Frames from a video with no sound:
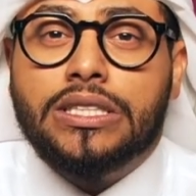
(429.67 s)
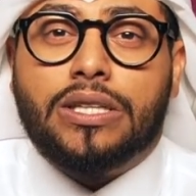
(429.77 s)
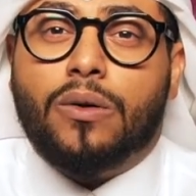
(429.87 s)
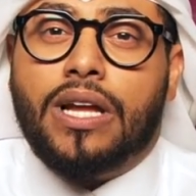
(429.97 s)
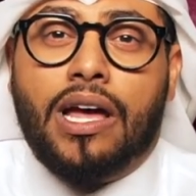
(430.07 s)

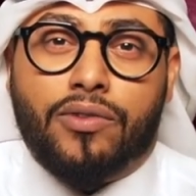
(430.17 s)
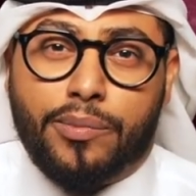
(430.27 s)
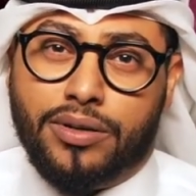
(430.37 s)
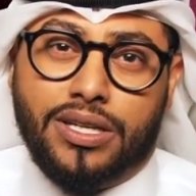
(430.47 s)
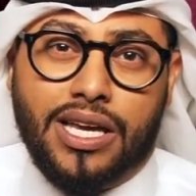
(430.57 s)
Don't ever
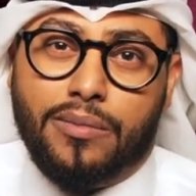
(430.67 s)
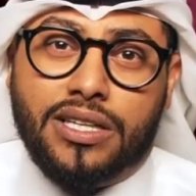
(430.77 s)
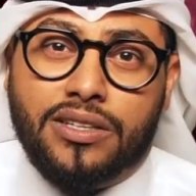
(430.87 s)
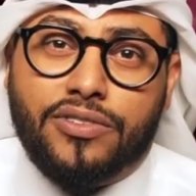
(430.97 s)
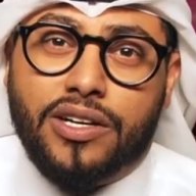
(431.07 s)
put your game
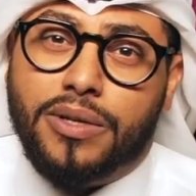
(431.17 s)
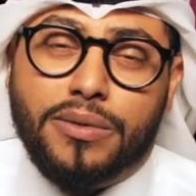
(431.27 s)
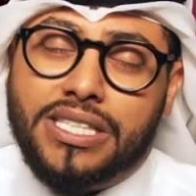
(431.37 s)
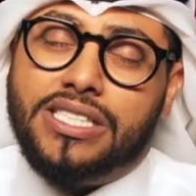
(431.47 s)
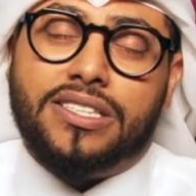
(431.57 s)
on in front of me
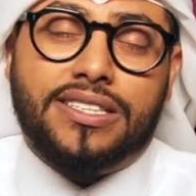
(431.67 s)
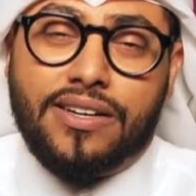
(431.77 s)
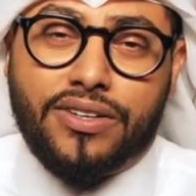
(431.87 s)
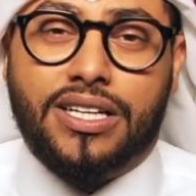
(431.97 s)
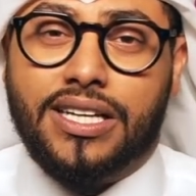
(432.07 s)
because you're
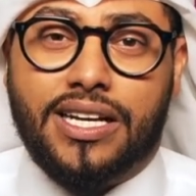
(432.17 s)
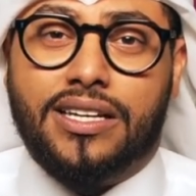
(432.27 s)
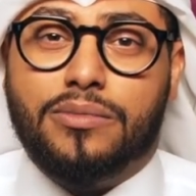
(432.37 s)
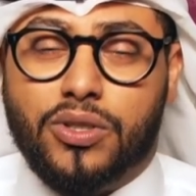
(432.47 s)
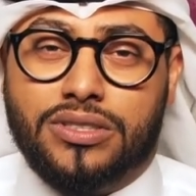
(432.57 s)
never gonna get
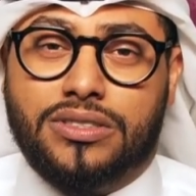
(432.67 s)
it